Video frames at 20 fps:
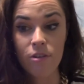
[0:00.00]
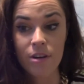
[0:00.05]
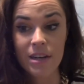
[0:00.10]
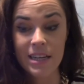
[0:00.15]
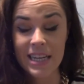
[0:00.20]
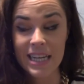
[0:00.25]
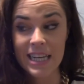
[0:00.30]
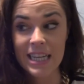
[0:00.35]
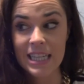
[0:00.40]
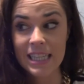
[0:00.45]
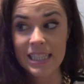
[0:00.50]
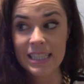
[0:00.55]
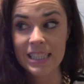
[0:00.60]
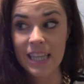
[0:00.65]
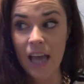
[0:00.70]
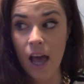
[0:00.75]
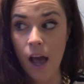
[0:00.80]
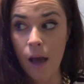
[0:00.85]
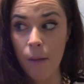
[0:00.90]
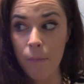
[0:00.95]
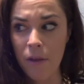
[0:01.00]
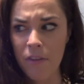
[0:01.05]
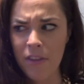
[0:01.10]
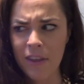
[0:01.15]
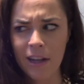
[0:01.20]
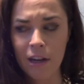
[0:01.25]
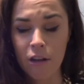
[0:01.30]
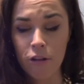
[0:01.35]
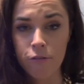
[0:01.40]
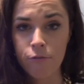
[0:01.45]
it is I think
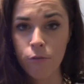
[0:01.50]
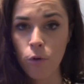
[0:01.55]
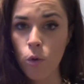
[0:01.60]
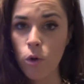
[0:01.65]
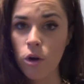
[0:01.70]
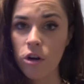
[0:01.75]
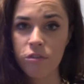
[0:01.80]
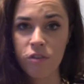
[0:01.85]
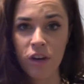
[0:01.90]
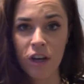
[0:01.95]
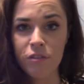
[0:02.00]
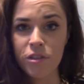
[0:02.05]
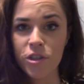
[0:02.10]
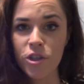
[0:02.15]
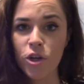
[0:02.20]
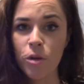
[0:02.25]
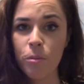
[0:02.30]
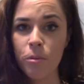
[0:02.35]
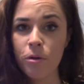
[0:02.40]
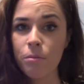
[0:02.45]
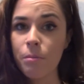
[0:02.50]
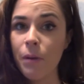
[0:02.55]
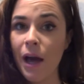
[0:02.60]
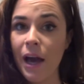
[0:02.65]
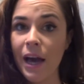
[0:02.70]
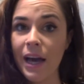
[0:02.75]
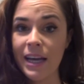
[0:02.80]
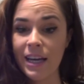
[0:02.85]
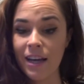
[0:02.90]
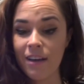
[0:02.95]
like 4 or 5 euro per
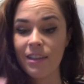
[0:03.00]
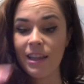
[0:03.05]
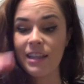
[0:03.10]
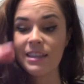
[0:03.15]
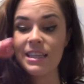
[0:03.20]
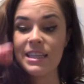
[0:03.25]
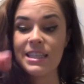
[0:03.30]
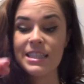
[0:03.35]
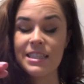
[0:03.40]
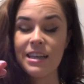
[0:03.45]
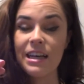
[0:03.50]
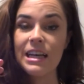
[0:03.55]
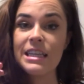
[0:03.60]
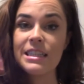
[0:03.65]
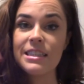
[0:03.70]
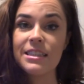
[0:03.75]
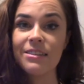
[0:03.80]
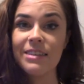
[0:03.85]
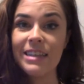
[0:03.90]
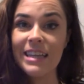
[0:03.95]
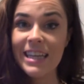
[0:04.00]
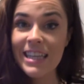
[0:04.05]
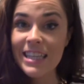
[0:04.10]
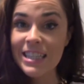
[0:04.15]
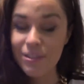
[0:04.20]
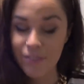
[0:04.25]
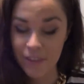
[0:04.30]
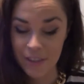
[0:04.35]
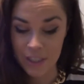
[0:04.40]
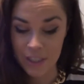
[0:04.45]
bag, like this size, so it is very